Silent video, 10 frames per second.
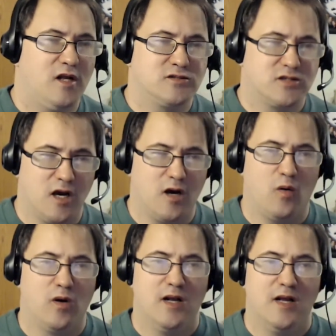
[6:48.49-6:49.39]

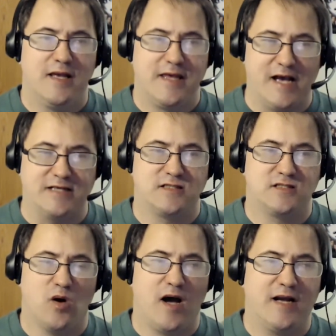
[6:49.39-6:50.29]
so Yes.
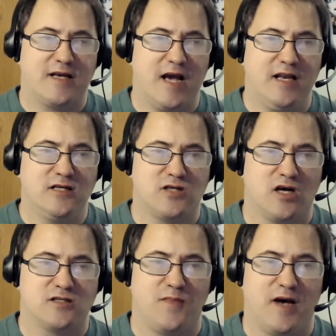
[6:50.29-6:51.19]
So I kind of
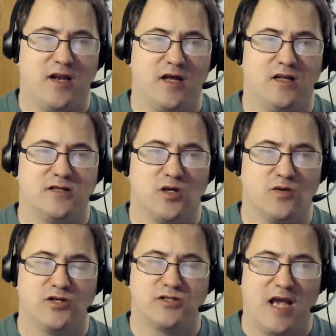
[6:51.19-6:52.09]
talked about it. So
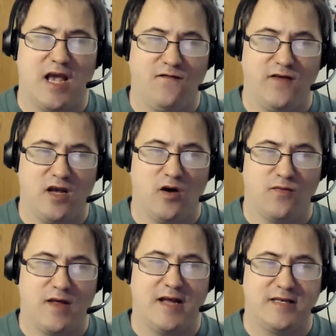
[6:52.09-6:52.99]
there's a video
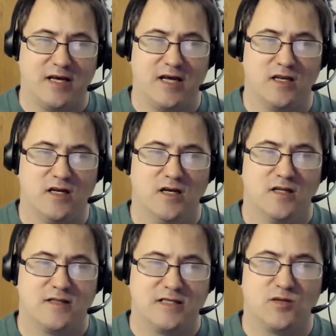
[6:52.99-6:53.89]
that I did
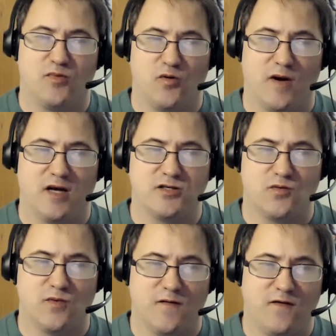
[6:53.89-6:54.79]
that's a Blu ray Hunter
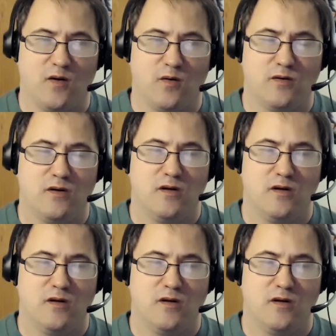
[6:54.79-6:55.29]
review,